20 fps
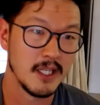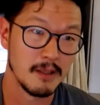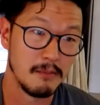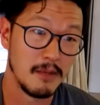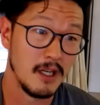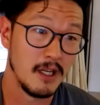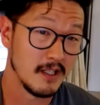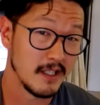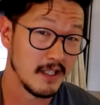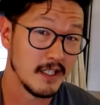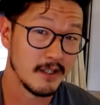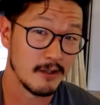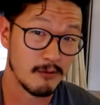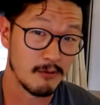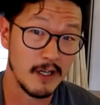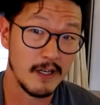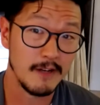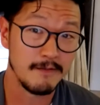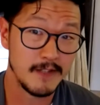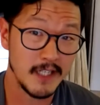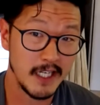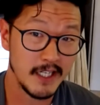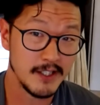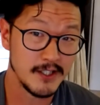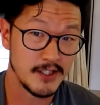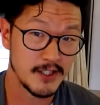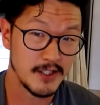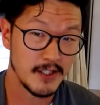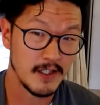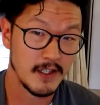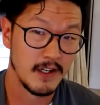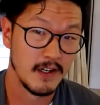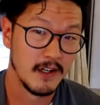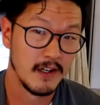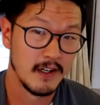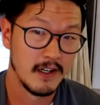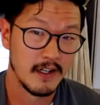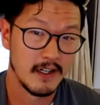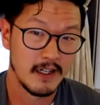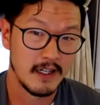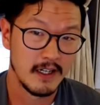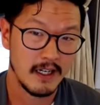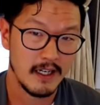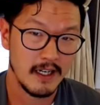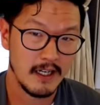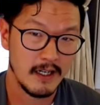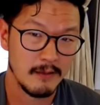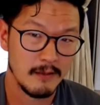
Amalia in grave danger, uh,